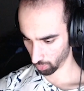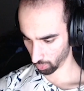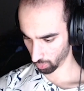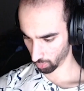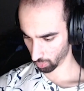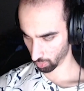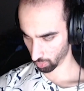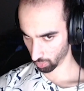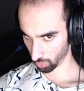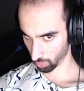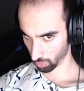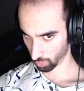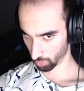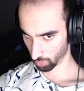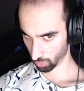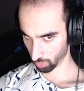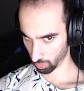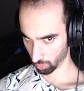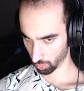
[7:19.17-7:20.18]

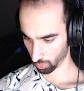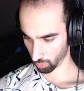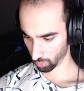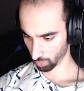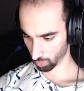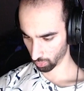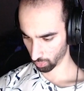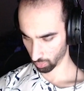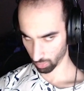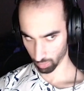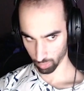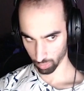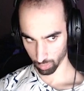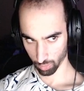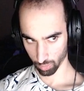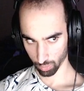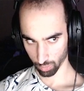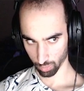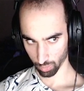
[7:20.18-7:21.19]

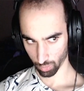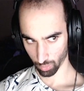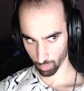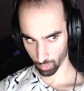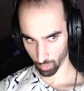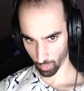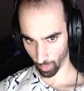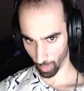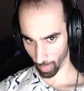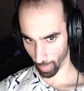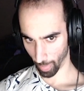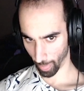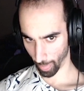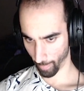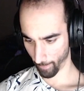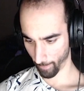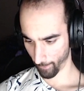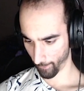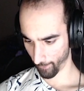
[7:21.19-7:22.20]

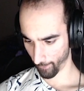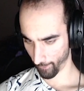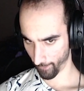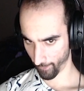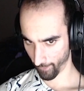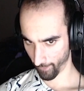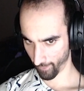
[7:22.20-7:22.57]
(silence)